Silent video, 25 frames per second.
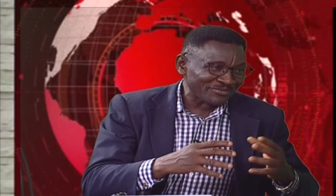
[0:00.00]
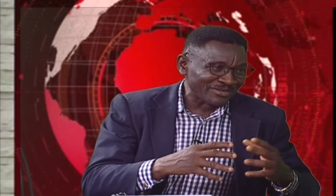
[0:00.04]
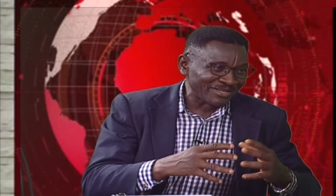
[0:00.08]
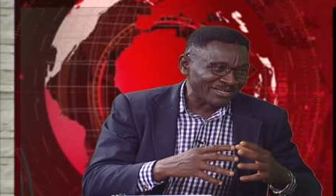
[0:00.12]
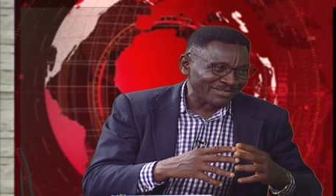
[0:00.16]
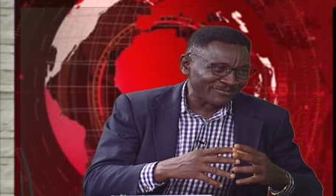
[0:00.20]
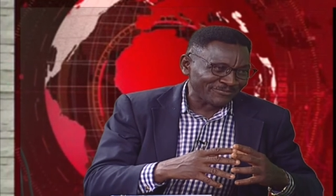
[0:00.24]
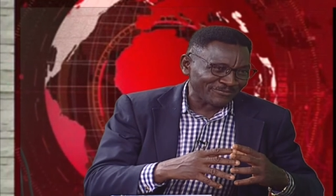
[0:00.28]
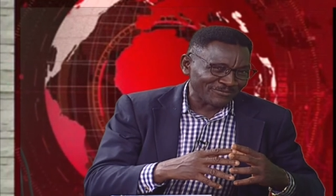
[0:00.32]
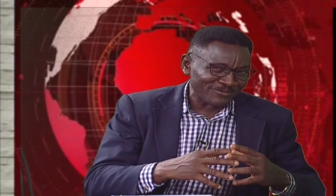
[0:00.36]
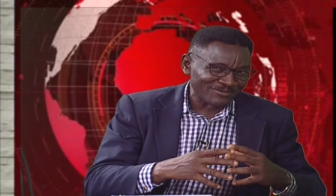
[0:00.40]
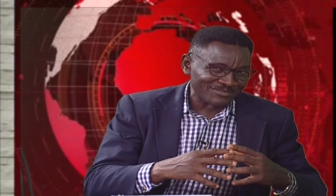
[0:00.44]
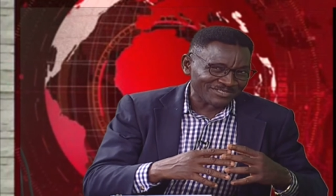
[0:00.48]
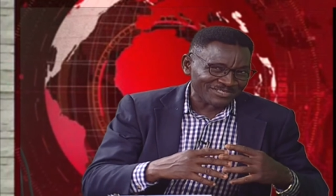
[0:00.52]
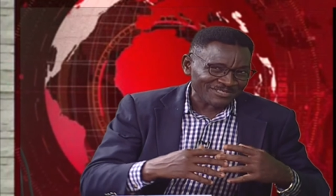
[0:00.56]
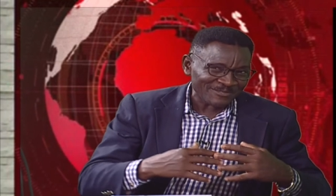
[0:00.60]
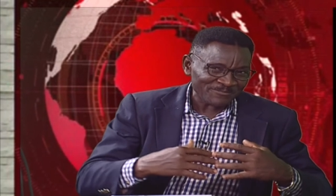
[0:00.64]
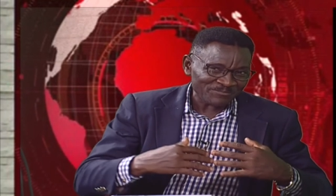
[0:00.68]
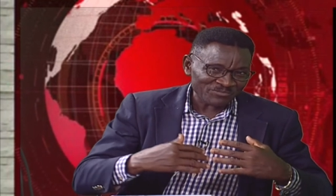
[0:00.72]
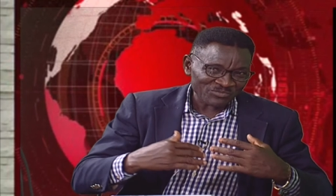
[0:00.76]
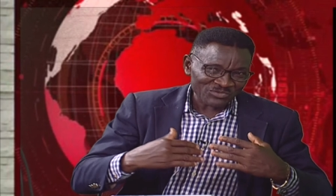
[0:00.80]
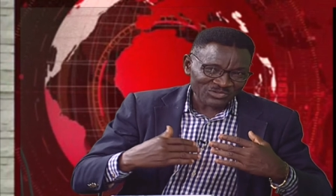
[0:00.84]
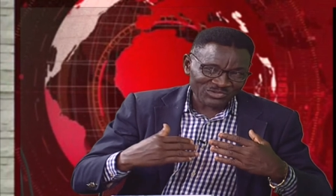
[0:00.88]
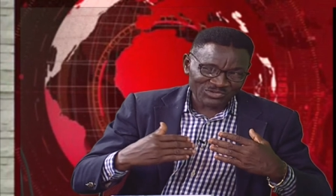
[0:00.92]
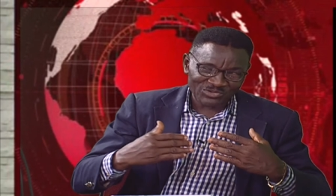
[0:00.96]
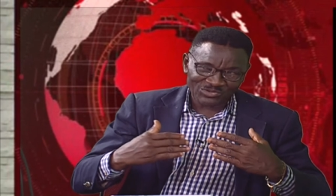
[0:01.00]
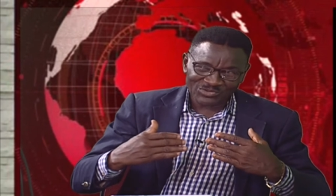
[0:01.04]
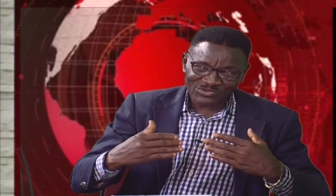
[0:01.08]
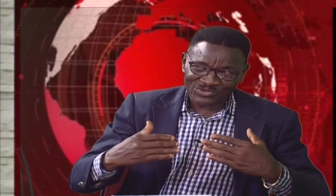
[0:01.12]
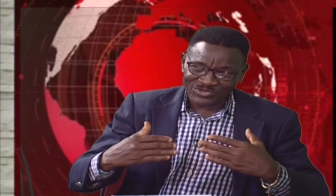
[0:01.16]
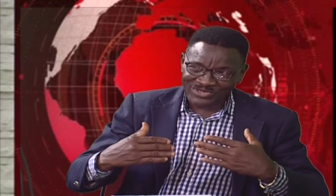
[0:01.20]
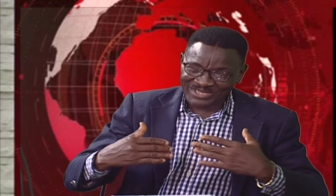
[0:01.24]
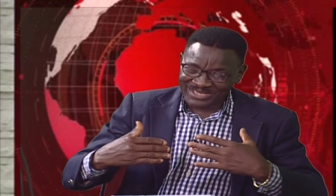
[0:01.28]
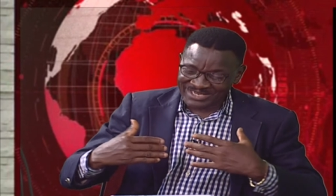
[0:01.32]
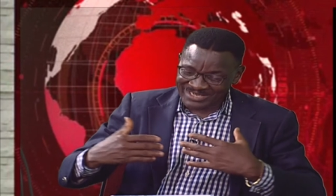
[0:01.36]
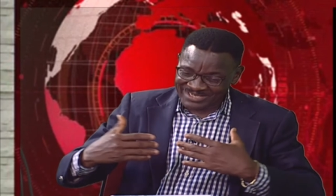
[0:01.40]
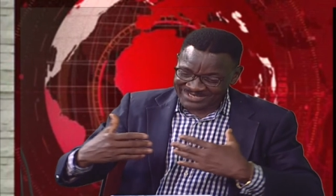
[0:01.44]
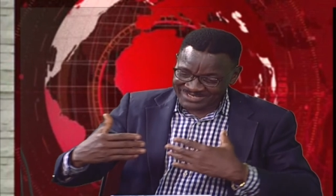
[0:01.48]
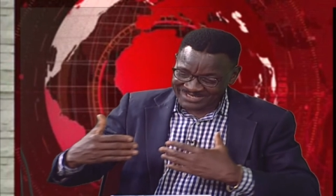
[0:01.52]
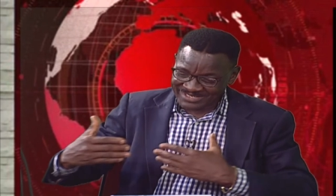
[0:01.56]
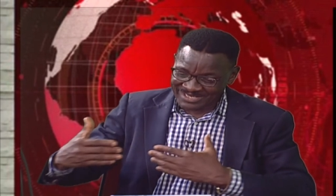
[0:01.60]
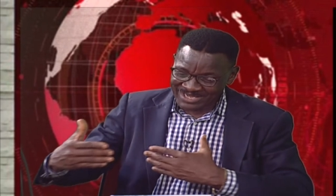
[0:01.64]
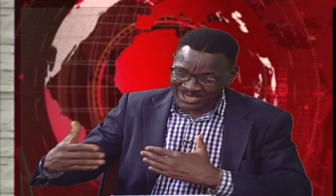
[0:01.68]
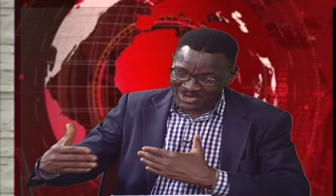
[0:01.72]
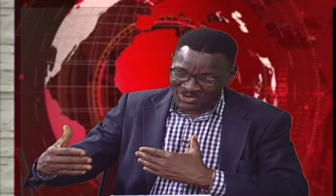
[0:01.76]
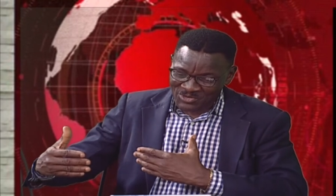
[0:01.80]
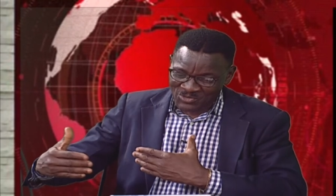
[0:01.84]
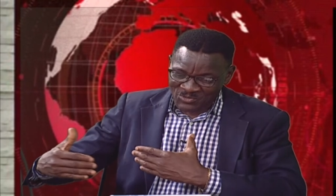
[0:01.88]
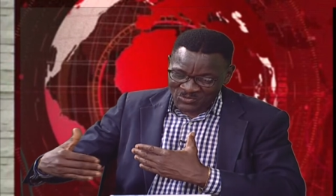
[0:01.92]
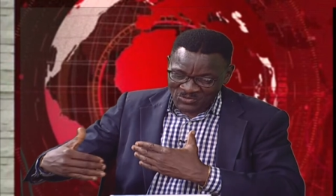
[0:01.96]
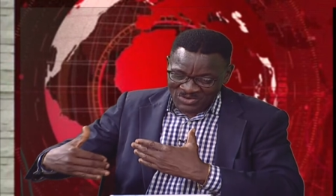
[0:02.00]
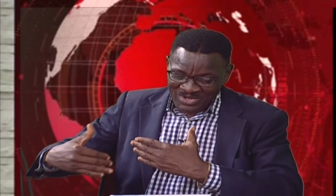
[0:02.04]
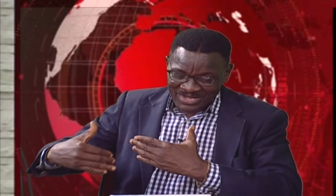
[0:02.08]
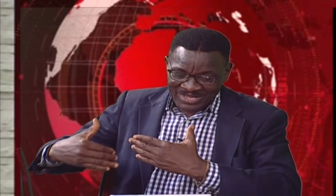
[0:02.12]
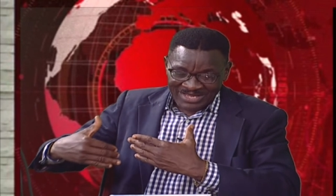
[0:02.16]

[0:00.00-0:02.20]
effort to look at how